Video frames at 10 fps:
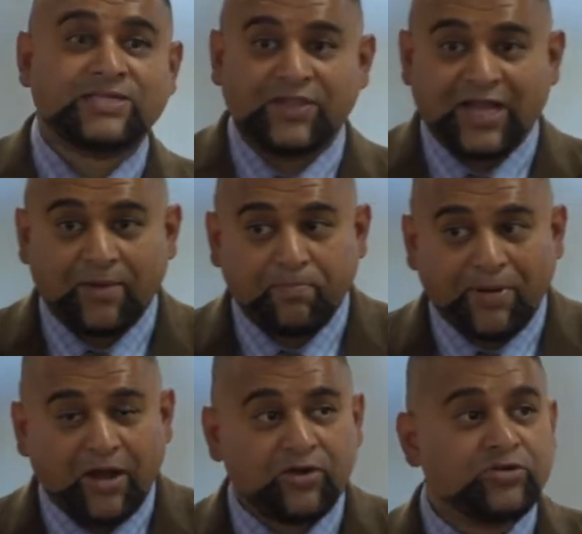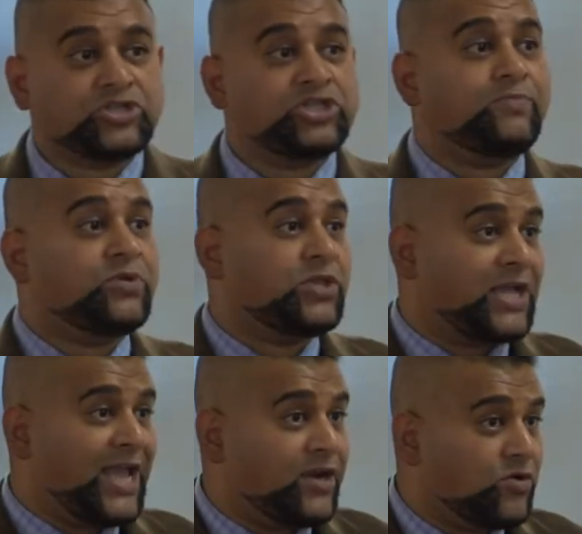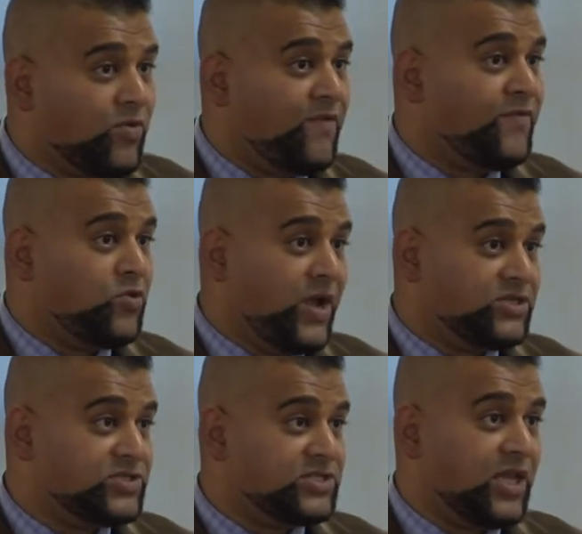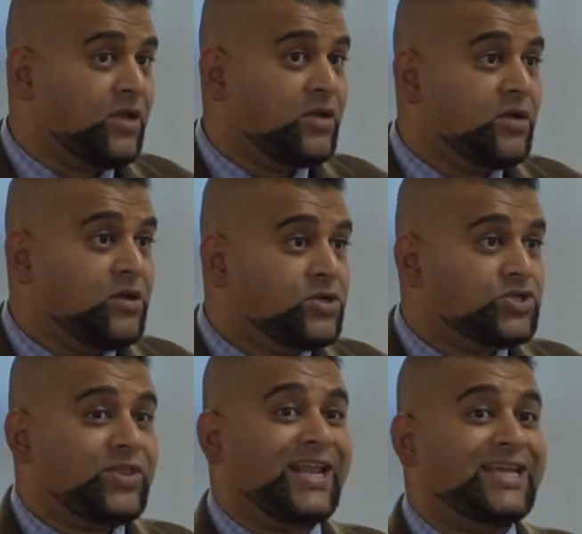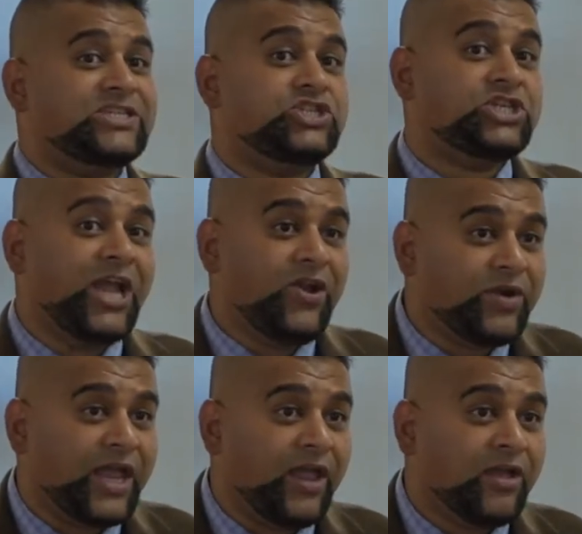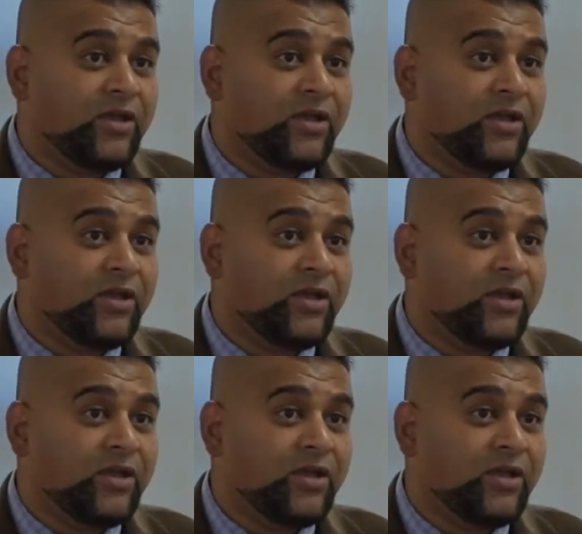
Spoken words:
and they got partnership with the Canada Revenue Agency so that as a charity,